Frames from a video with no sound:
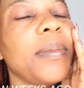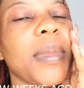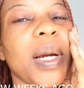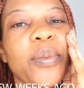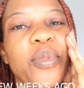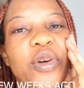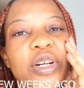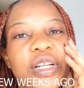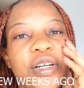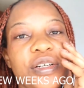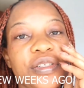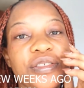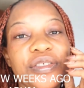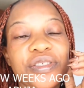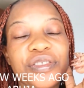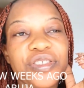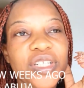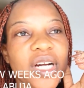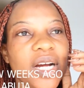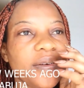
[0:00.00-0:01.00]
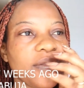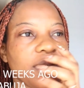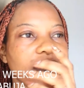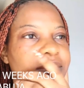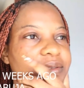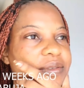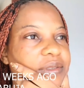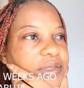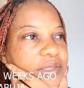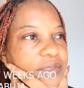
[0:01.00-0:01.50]
My brother also
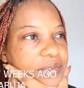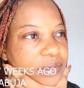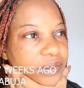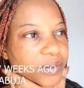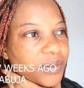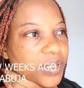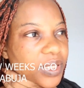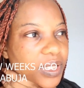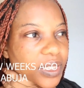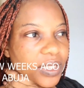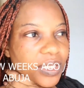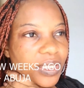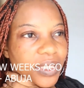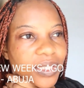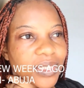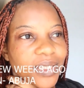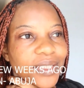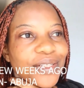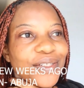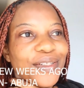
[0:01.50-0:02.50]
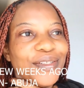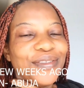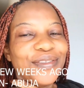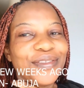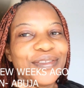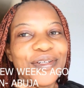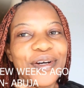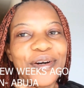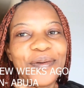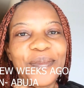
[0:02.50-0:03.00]
traveled.
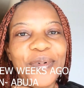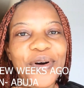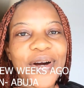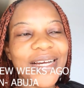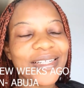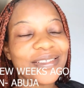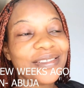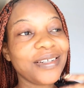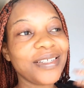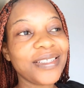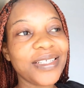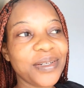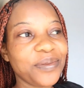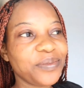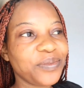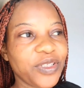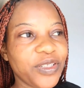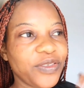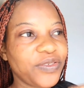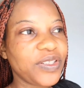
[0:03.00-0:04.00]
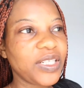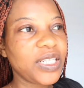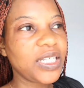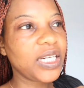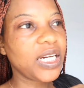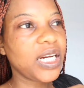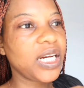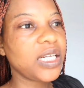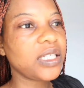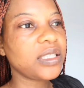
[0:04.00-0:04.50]
So, but I saw them
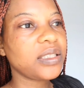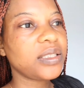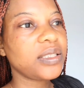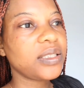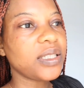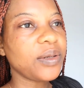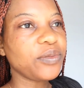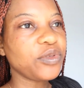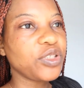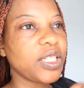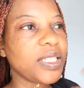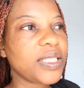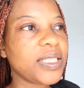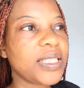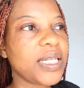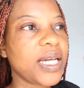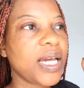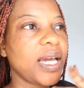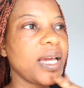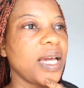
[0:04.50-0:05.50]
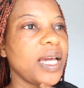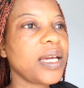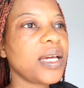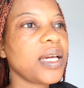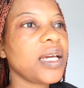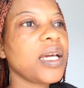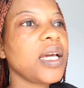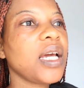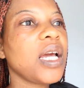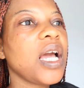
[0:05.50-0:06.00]
briefly and I'm just here.
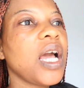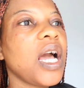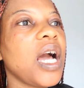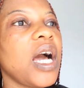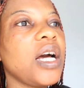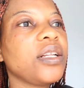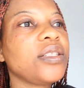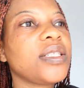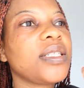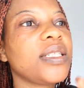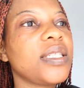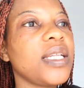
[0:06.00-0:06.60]
I had to